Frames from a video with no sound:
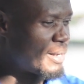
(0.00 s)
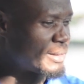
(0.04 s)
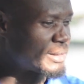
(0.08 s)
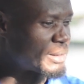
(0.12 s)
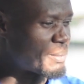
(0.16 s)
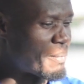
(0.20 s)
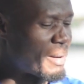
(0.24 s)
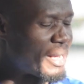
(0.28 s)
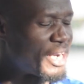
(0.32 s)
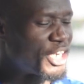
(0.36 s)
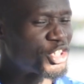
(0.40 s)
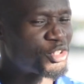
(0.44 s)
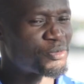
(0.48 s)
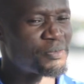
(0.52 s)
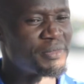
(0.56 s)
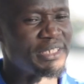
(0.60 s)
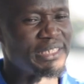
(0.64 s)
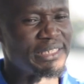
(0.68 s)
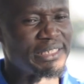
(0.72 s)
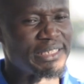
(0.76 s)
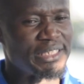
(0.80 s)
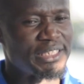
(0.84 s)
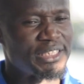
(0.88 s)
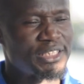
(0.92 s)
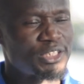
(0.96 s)
a
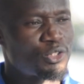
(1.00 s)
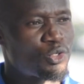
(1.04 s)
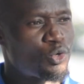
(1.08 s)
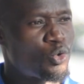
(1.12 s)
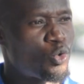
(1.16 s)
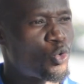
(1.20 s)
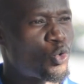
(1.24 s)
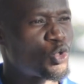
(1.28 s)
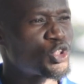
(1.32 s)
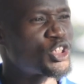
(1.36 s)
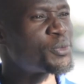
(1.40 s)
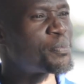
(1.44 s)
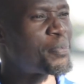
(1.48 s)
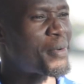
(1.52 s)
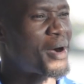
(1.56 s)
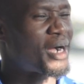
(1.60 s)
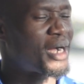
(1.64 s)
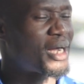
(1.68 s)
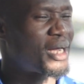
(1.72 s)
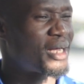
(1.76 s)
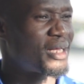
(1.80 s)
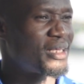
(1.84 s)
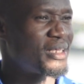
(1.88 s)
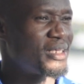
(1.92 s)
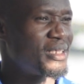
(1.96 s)
management, is
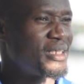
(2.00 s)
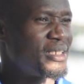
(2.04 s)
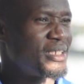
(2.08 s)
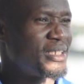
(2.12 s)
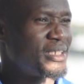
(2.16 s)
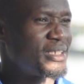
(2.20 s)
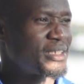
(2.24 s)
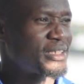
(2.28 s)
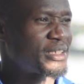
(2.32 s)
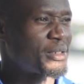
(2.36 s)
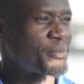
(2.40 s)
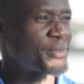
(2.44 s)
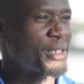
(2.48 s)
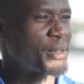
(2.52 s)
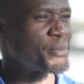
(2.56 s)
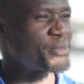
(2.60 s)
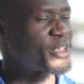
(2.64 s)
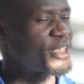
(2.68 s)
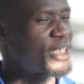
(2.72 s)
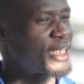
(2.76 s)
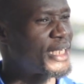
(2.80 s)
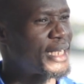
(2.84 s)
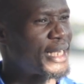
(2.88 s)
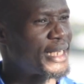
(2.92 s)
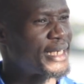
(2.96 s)
kujipanga.
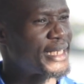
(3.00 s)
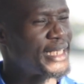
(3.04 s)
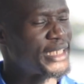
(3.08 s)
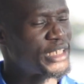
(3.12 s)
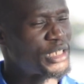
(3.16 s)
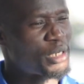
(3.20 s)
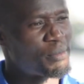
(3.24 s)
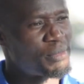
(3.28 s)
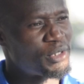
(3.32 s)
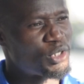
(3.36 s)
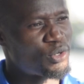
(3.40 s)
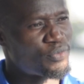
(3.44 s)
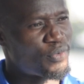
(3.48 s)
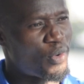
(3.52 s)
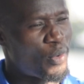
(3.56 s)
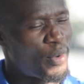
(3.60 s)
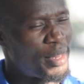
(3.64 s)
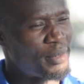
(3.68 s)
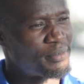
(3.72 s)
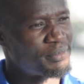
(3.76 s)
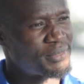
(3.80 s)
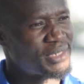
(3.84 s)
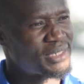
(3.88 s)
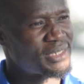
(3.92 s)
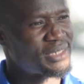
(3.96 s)
Sometimes she can get a bit
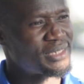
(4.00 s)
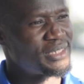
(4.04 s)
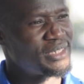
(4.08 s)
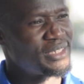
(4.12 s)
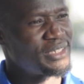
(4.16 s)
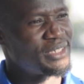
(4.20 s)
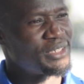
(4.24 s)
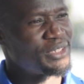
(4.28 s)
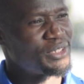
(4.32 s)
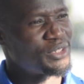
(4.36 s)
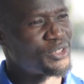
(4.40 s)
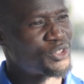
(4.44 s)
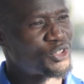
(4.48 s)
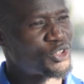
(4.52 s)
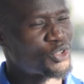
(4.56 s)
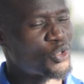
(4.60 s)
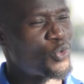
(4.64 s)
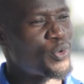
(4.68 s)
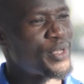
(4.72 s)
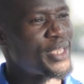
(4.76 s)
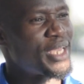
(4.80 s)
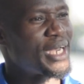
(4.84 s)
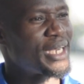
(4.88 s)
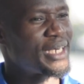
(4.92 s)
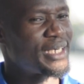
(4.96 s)
overwhelmed. So
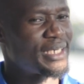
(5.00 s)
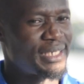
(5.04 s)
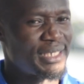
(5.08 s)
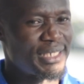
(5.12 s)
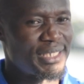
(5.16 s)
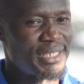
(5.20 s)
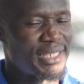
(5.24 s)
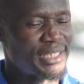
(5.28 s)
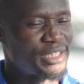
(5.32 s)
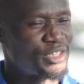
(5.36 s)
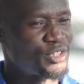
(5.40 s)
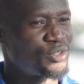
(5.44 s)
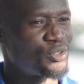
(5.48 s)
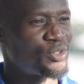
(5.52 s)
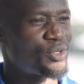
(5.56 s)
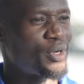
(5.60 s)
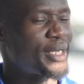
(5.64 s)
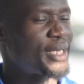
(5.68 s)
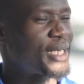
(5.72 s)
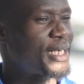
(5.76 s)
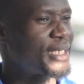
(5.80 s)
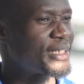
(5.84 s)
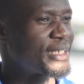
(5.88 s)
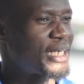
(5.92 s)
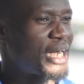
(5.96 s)
we agree that,
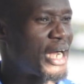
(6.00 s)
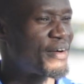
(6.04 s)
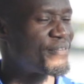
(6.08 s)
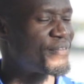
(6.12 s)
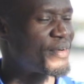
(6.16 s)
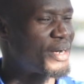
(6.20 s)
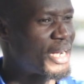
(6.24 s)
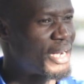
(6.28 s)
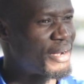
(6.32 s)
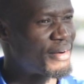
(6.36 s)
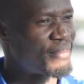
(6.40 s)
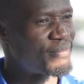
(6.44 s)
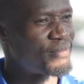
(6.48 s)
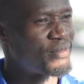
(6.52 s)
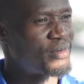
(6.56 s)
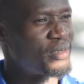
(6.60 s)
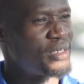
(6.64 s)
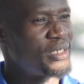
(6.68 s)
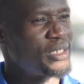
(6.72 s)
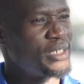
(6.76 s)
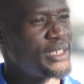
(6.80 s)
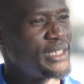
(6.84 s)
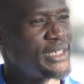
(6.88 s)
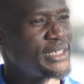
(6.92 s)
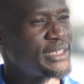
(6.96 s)
I can cover her
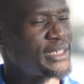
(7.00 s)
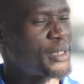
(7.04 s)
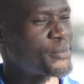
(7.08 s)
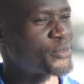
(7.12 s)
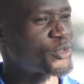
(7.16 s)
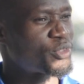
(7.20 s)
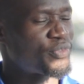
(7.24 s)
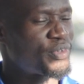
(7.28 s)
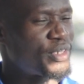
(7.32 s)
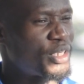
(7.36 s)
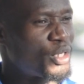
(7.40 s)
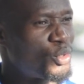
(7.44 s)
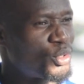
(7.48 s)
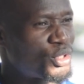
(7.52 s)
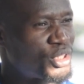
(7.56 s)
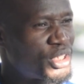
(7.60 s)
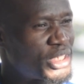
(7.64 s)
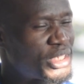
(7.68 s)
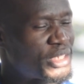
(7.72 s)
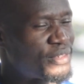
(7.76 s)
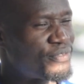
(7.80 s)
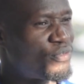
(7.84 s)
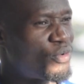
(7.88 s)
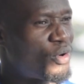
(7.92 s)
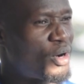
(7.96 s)
in terms of
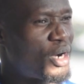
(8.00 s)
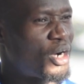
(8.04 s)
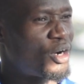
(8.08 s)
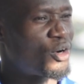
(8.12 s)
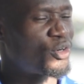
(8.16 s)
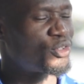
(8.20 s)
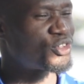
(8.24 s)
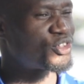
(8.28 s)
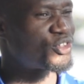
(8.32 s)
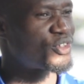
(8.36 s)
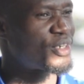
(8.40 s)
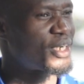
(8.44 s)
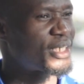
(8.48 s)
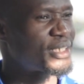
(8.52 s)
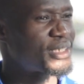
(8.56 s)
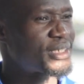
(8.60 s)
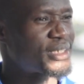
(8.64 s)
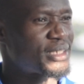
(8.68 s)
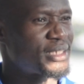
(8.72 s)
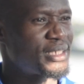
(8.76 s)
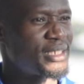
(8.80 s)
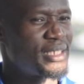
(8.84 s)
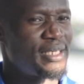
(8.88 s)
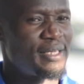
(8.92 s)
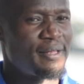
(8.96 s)
negotiating for her
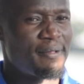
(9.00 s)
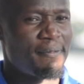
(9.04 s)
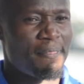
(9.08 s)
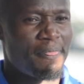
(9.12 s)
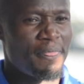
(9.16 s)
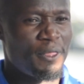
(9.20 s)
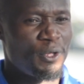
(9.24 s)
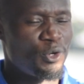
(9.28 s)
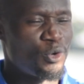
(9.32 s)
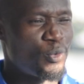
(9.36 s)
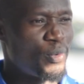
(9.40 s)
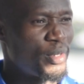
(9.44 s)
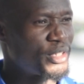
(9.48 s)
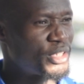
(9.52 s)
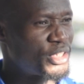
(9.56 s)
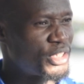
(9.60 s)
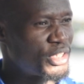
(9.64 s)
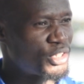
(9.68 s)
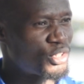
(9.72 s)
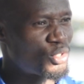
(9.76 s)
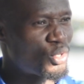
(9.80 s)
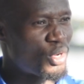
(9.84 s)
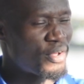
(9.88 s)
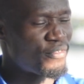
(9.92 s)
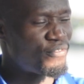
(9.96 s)
contracts. When
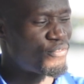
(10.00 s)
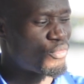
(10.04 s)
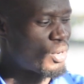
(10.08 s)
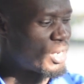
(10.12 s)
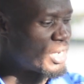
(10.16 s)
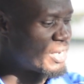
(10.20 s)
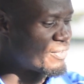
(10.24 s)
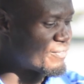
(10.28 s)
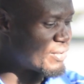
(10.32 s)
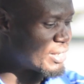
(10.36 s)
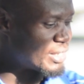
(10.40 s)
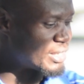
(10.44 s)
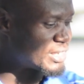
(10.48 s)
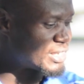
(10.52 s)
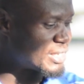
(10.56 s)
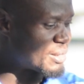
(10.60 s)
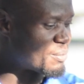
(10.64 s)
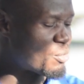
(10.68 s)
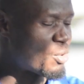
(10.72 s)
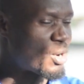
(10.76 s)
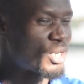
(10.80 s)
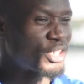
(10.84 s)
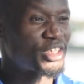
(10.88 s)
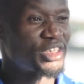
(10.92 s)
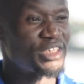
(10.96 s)
she's going for an event
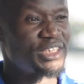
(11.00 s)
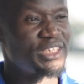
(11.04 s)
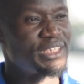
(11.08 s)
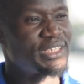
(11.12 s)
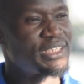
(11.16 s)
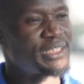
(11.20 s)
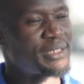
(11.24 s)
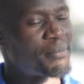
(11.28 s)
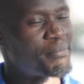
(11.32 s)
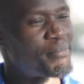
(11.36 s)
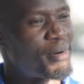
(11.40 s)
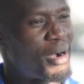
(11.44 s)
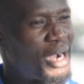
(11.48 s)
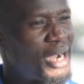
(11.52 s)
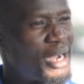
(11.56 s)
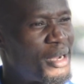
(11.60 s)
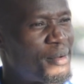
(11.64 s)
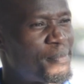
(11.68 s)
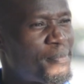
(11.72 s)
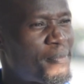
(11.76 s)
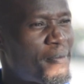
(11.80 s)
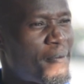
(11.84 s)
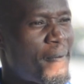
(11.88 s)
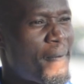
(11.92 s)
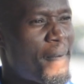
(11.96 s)
somewhere, she needs some
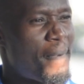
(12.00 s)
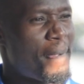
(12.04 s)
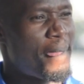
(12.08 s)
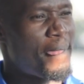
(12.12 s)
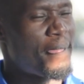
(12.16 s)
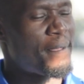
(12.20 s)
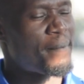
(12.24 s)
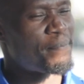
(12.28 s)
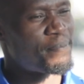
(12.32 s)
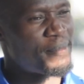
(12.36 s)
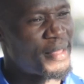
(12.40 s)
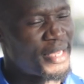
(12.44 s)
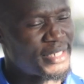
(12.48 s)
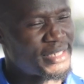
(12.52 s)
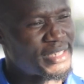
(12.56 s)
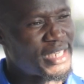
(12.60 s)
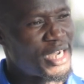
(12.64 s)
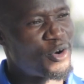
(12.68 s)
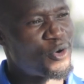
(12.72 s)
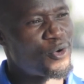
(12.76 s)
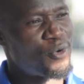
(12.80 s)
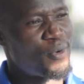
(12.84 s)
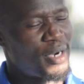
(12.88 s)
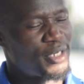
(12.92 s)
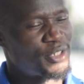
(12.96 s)
backup. That is
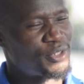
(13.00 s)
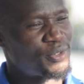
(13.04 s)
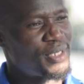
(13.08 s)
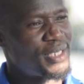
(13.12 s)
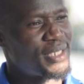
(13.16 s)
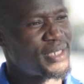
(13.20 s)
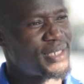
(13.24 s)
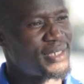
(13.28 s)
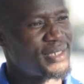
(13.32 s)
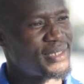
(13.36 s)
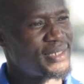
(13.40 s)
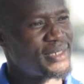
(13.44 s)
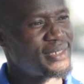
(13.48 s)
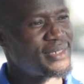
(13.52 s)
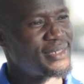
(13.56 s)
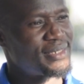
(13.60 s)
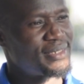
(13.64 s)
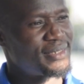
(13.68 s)
how we work together.